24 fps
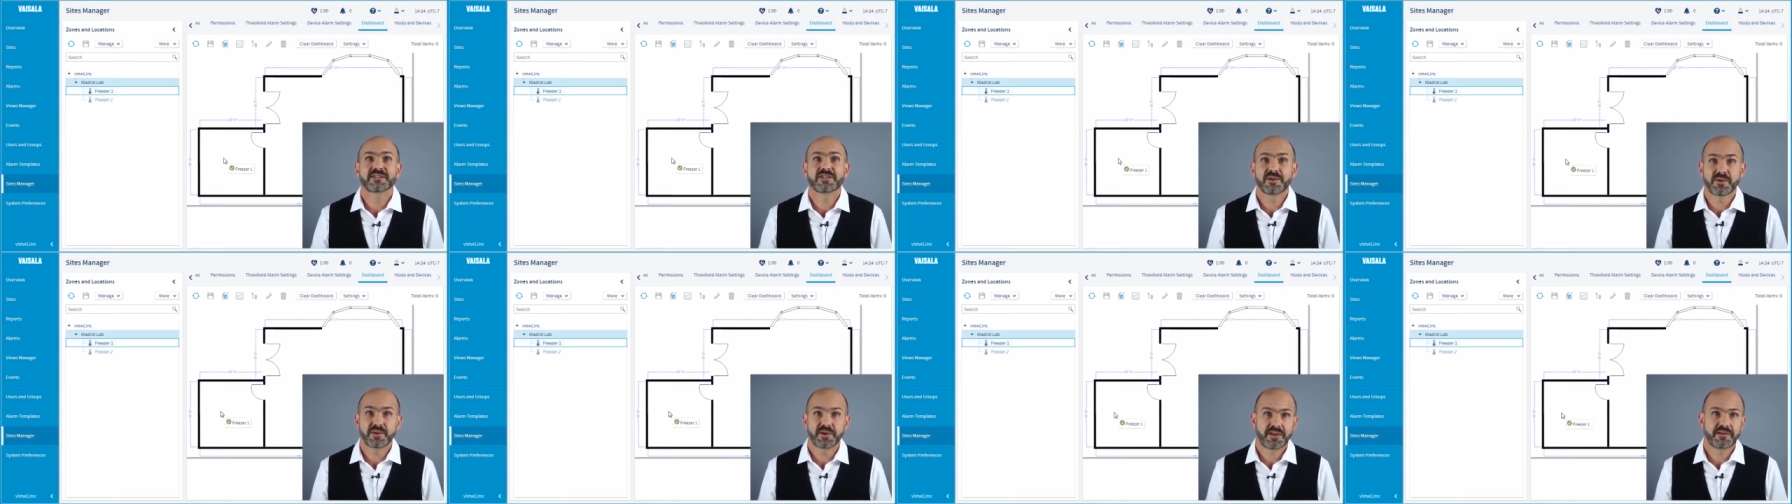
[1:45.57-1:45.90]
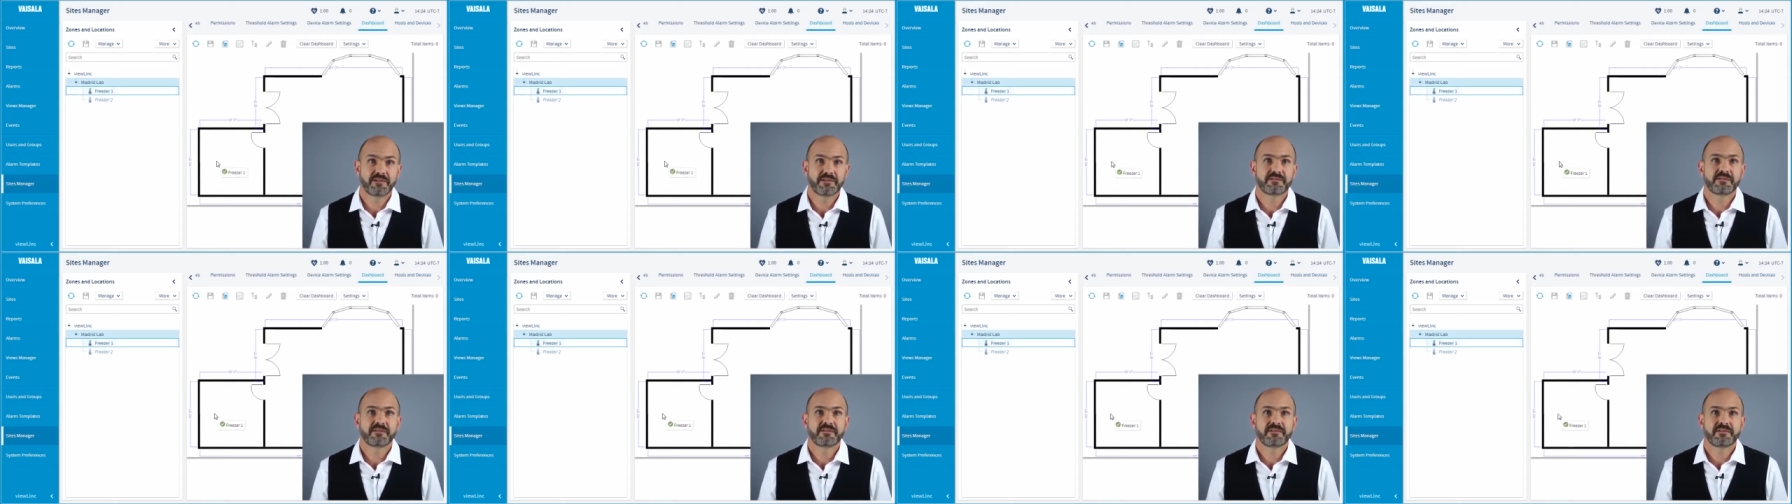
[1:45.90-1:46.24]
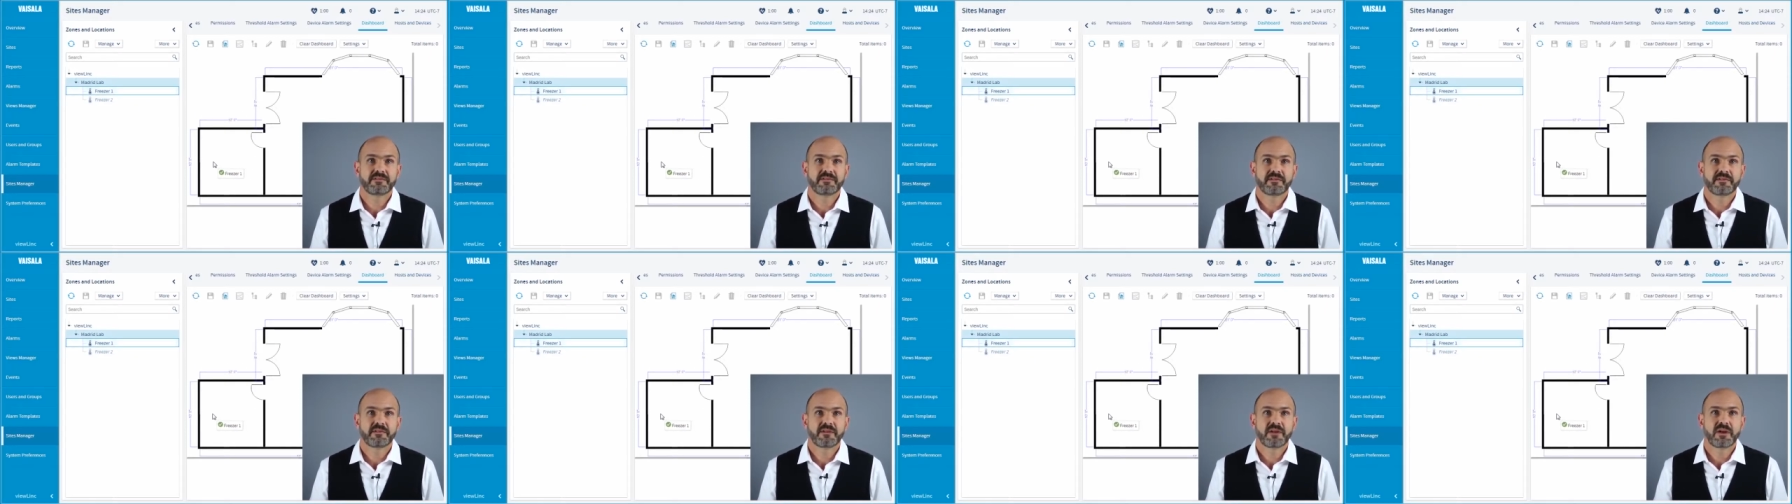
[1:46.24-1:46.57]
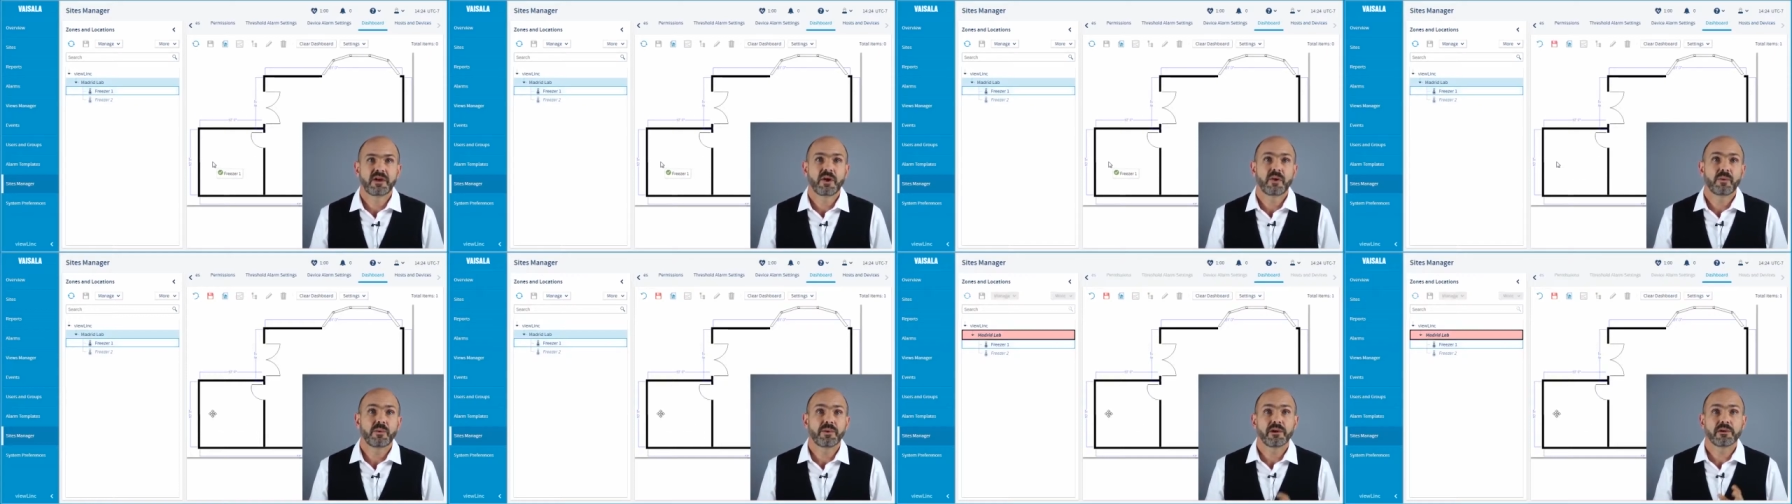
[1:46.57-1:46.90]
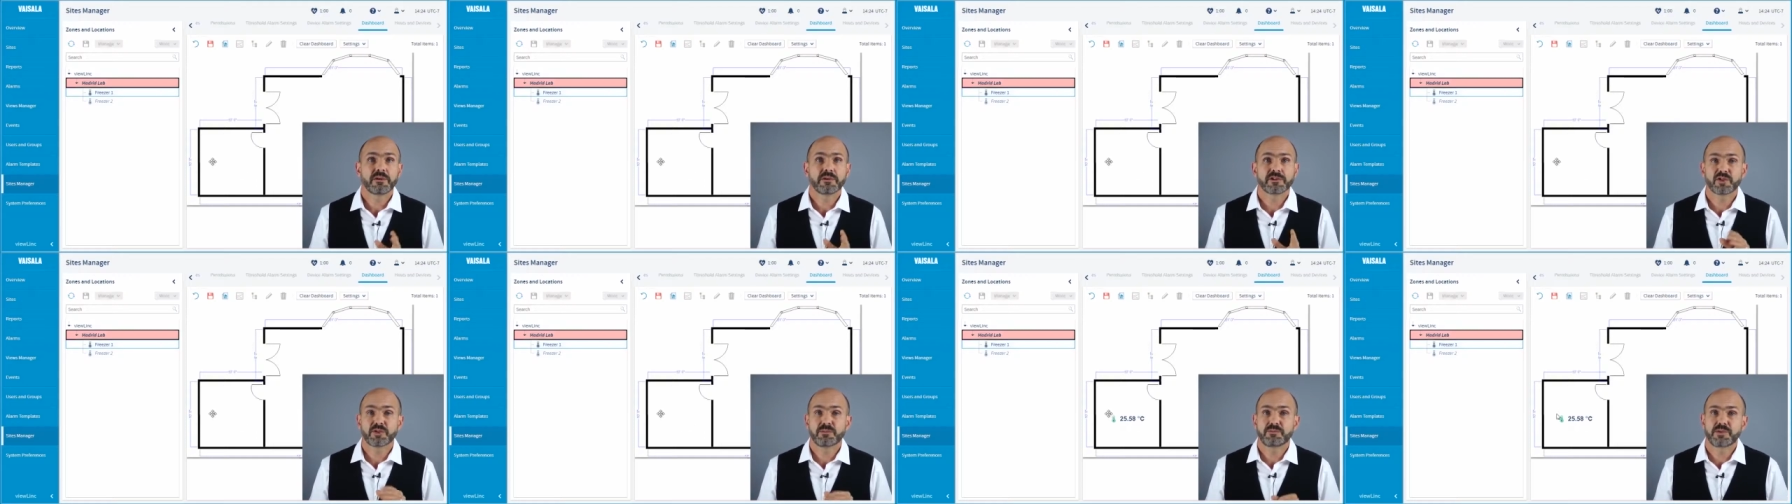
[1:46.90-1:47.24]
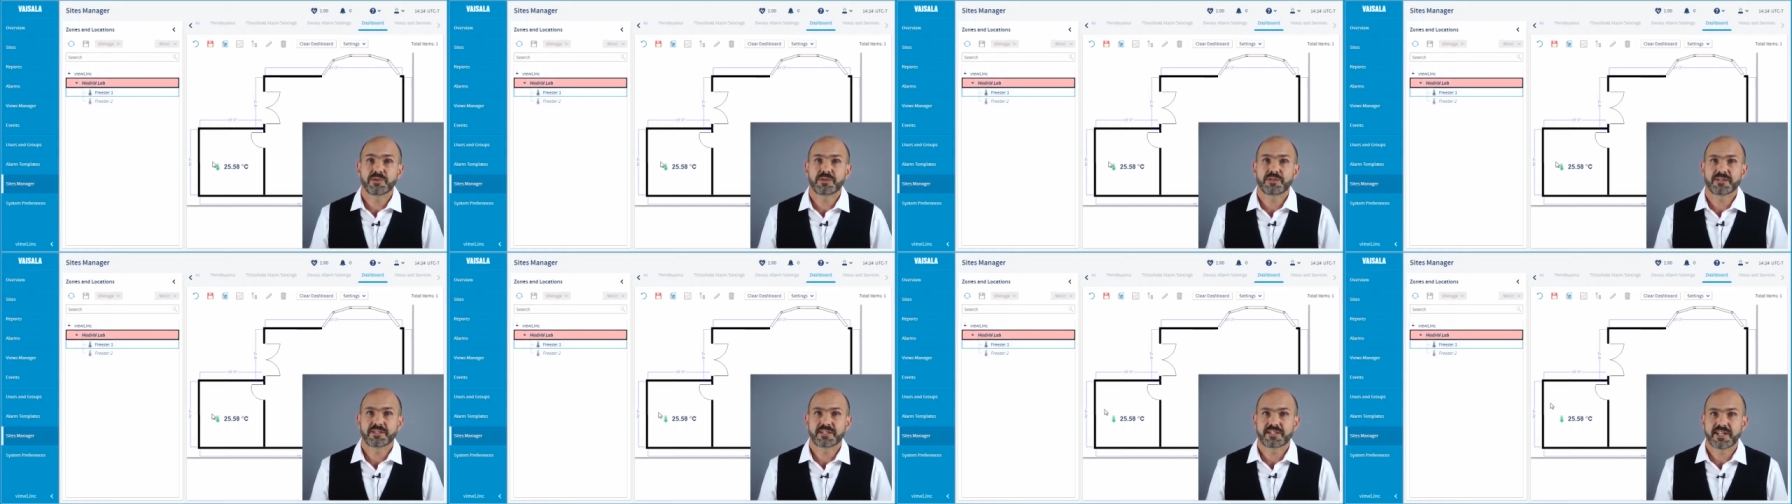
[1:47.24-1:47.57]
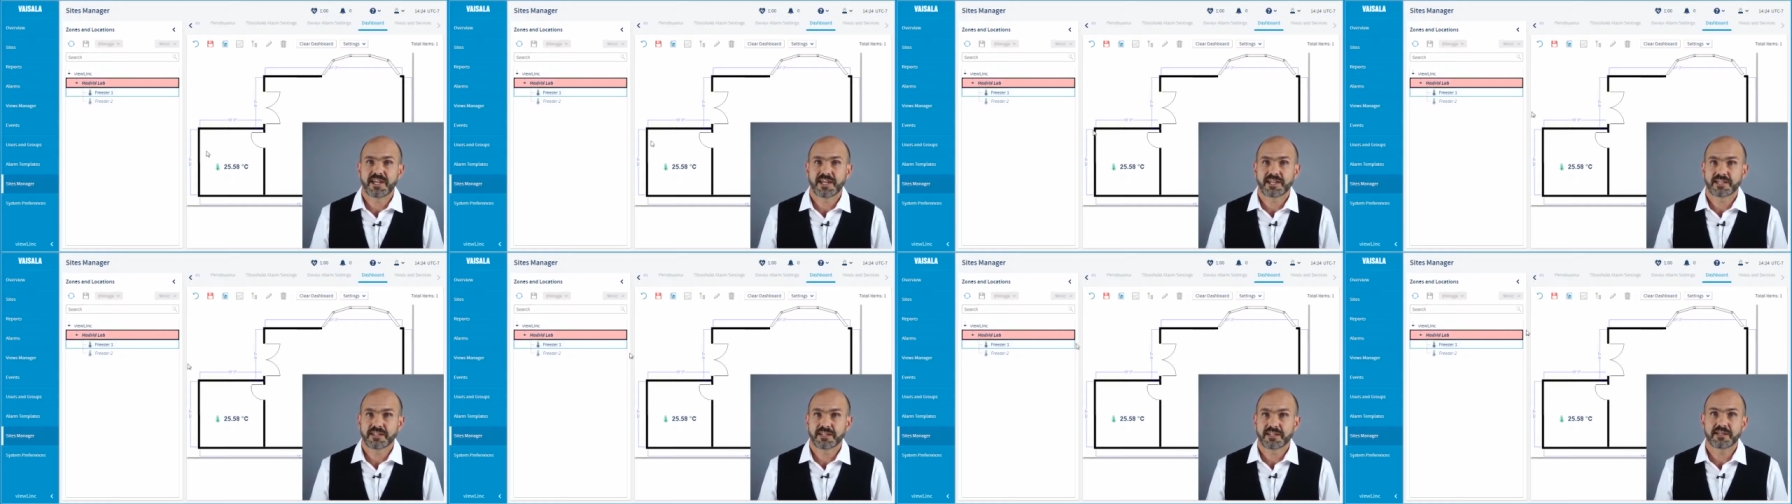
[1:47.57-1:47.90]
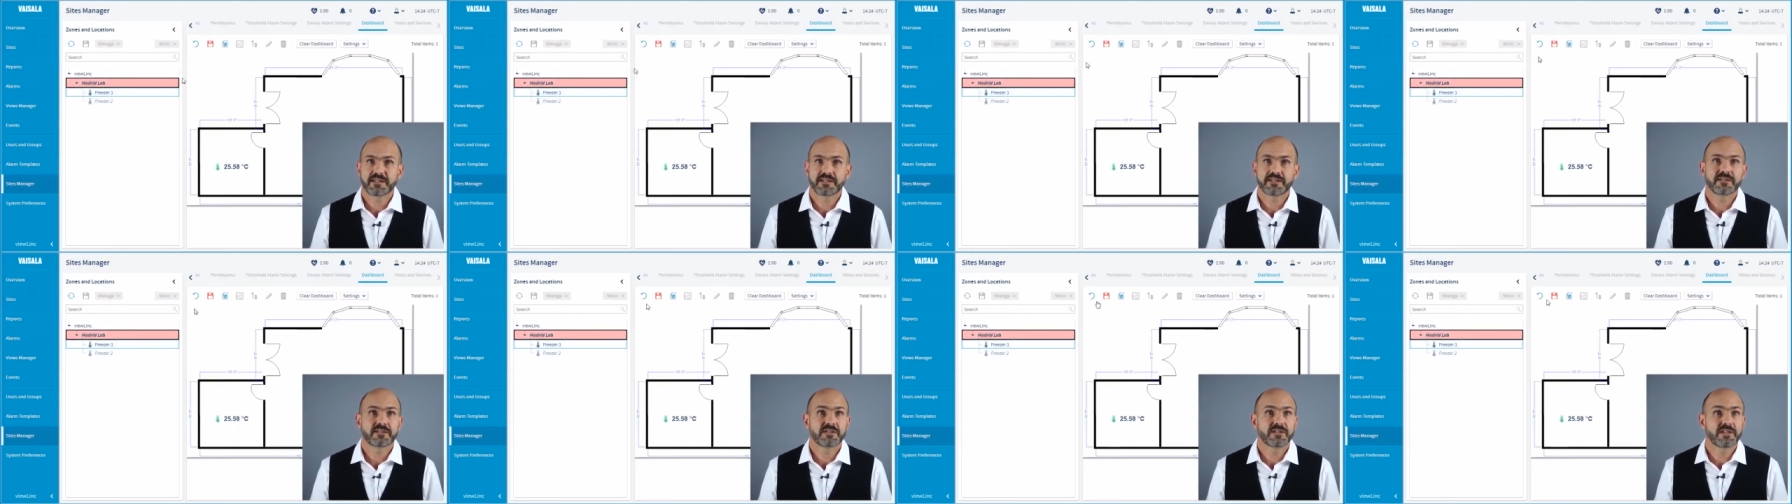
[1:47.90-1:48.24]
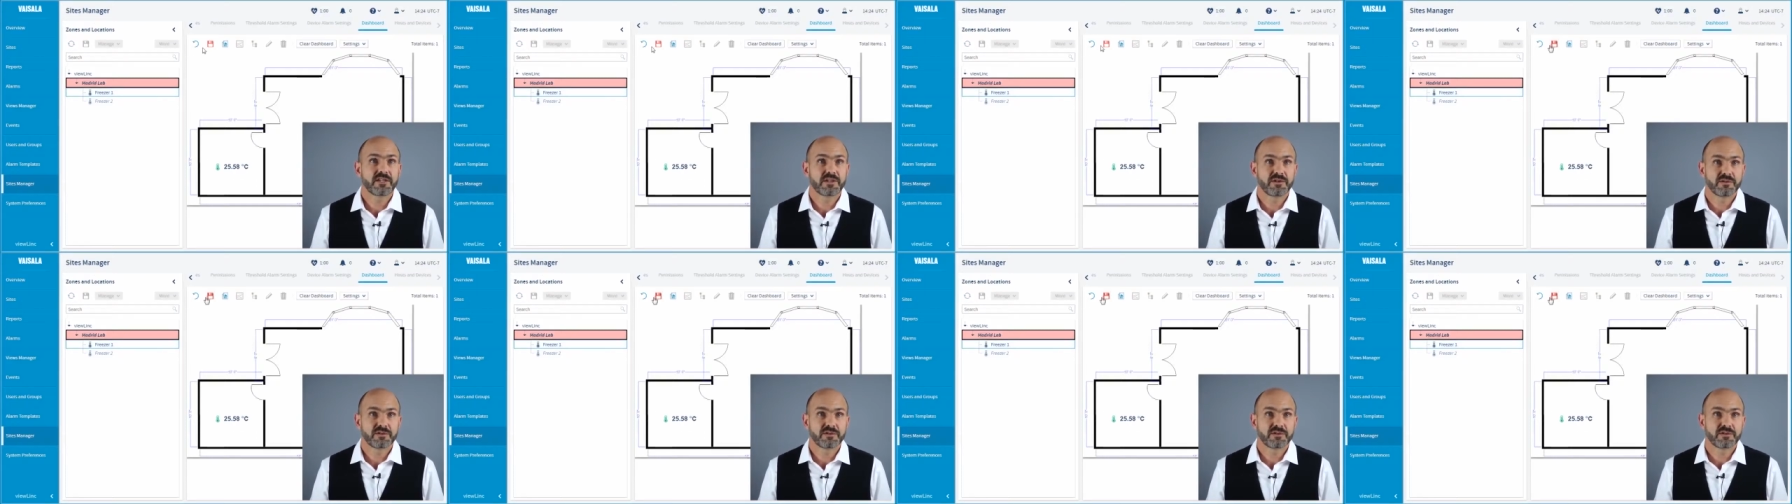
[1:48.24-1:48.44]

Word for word: intuitive. We also put this technique to